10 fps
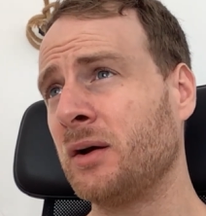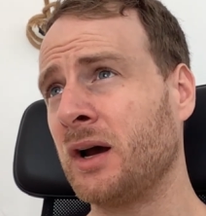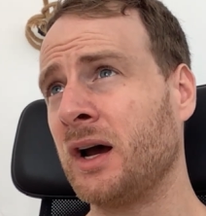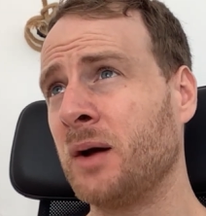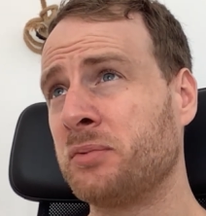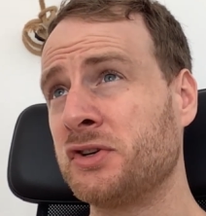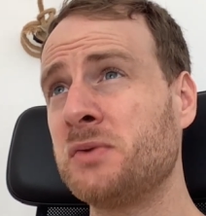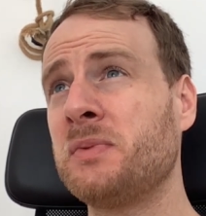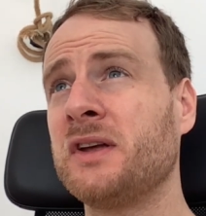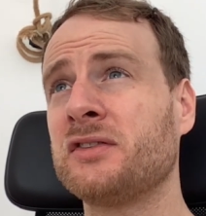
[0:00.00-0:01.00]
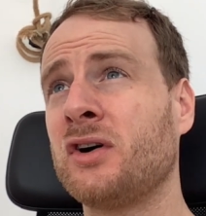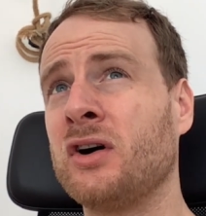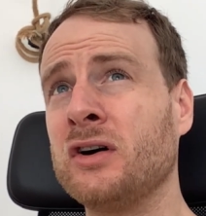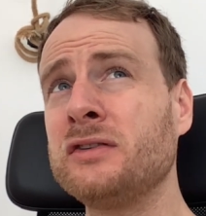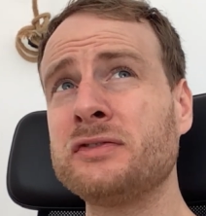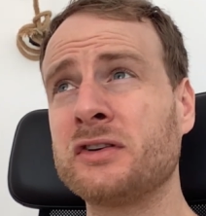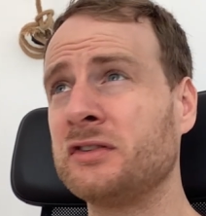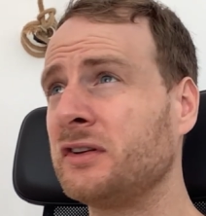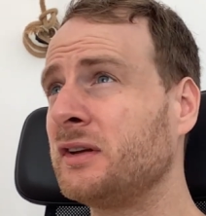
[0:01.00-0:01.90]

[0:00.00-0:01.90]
presumably it's off, because